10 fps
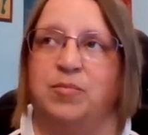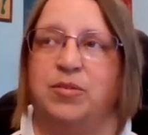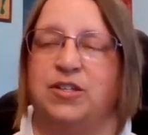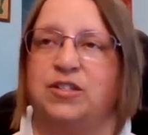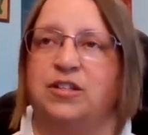but
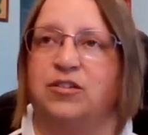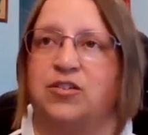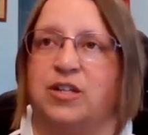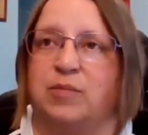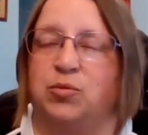this is another
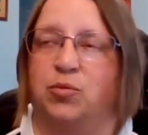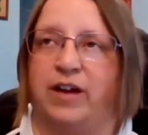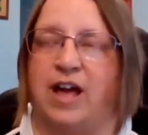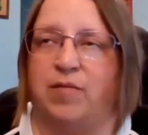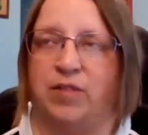step
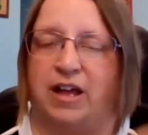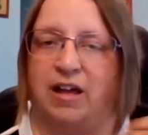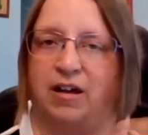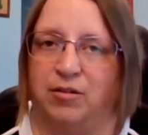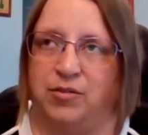toward having a
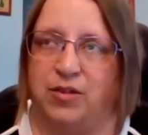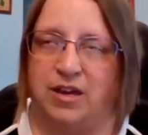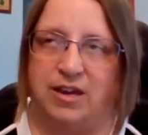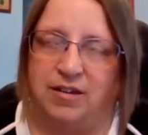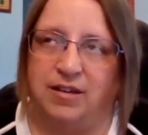
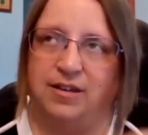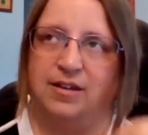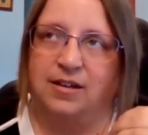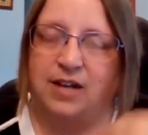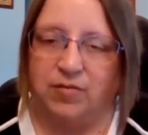healthy
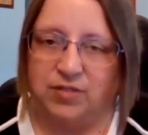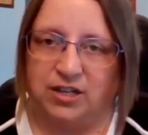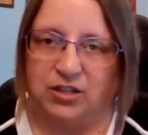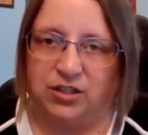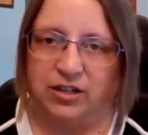
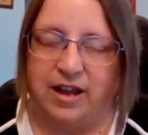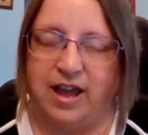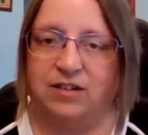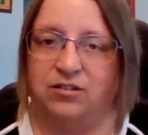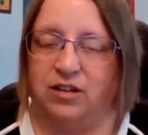conversation
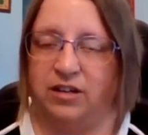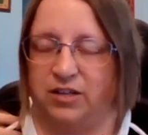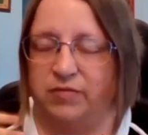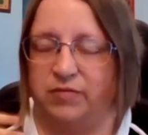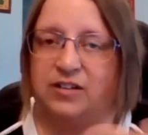and
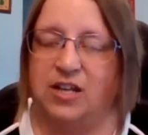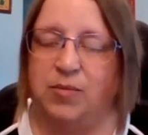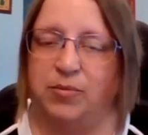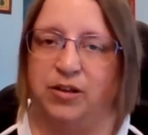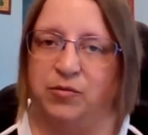give an
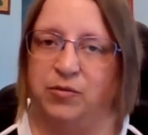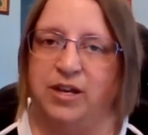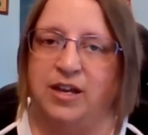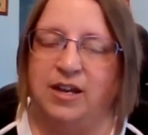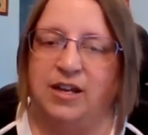example of
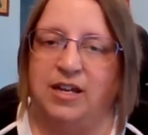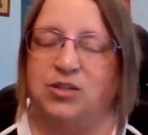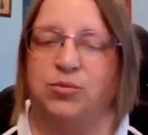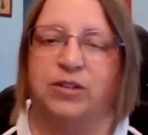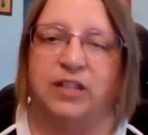
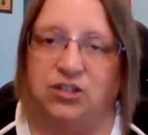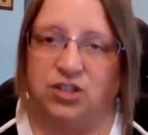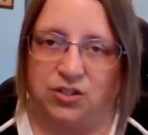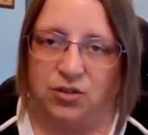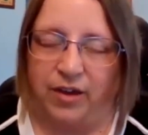it's really
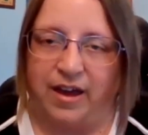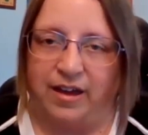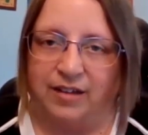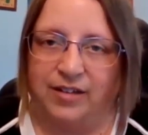just okay.